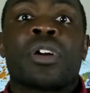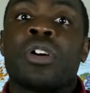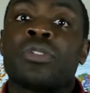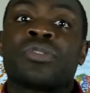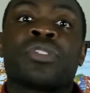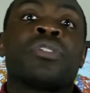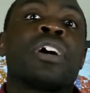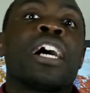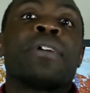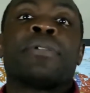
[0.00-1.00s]
Also,
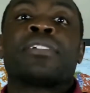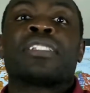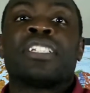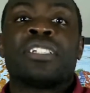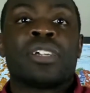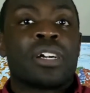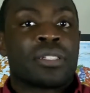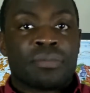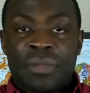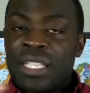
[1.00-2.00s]
I'm on the
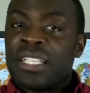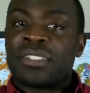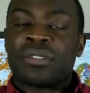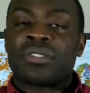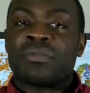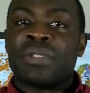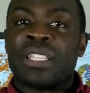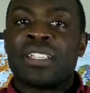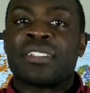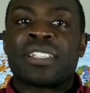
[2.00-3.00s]
many social
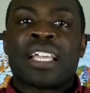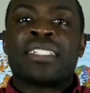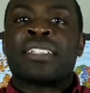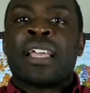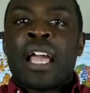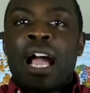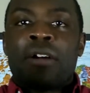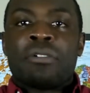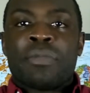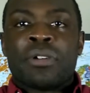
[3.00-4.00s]
media sites I
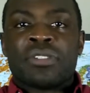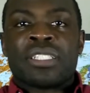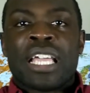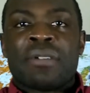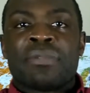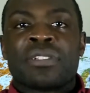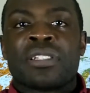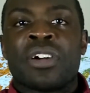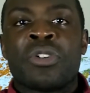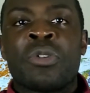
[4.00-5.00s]
will post down
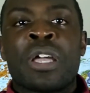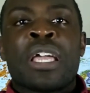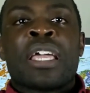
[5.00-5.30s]
below,